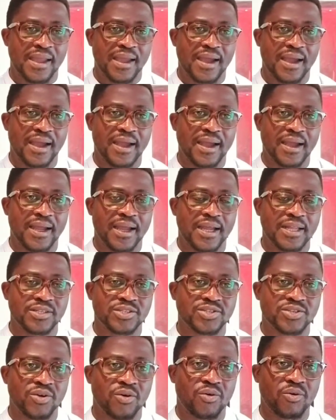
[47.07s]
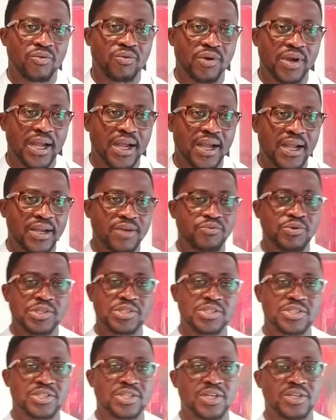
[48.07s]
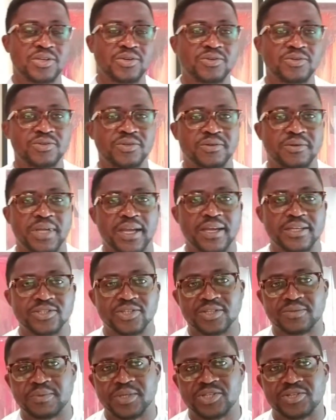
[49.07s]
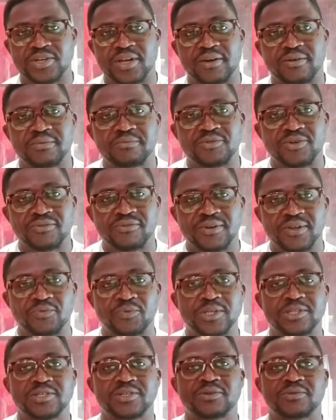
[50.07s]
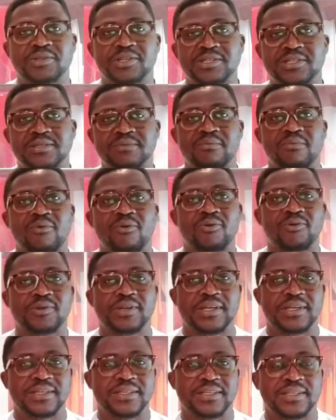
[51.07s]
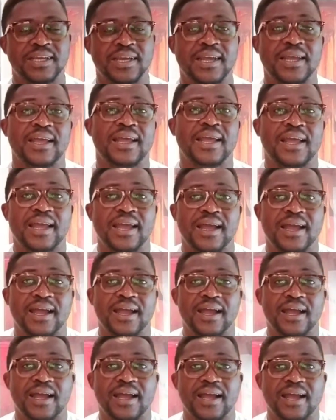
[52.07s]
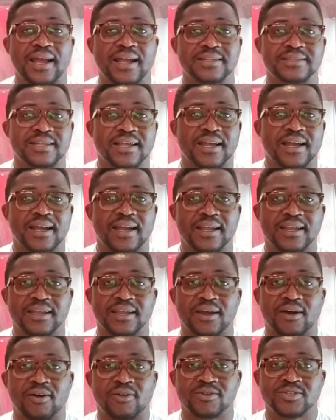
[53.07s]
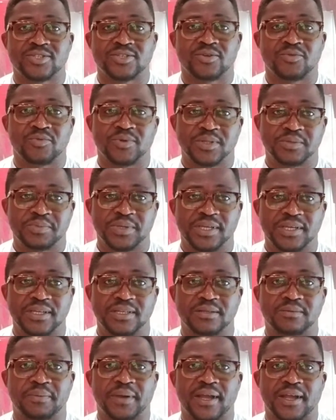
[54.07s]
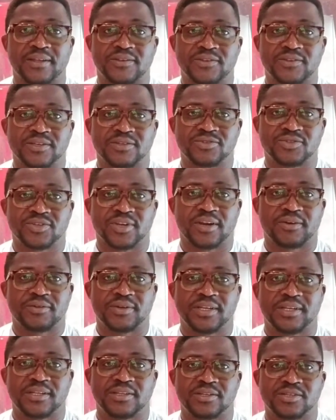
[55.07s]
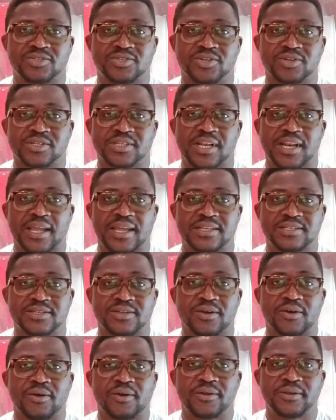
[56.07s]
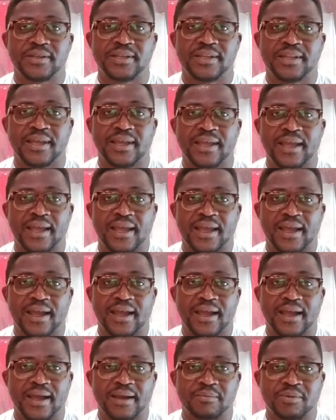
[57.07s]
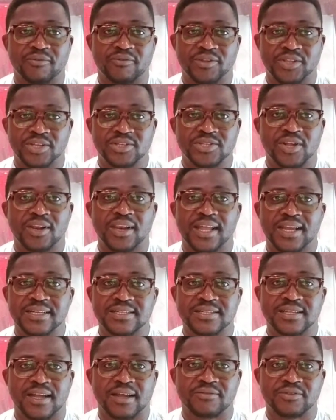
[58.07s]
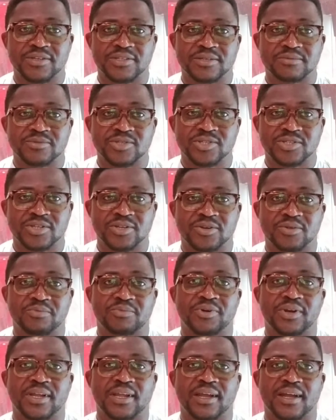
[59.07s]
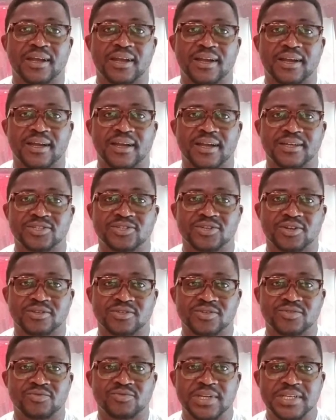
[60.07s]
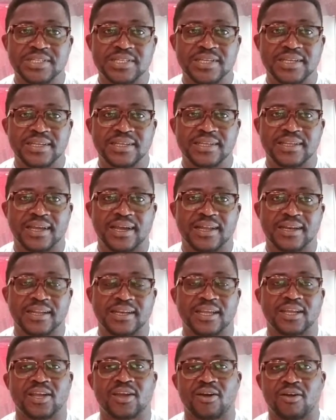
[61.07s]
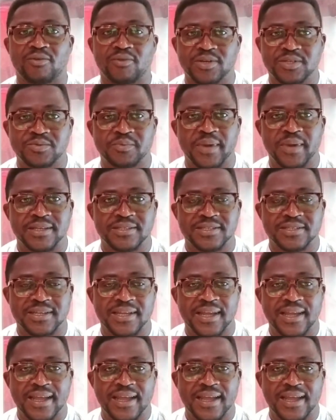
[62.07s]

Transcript: And so we're just gonna just be sharing briefly with you this morning, as I also will be in person sharing in the church later on. But for this online service, I'm just going to bring a short greeting and an encouragement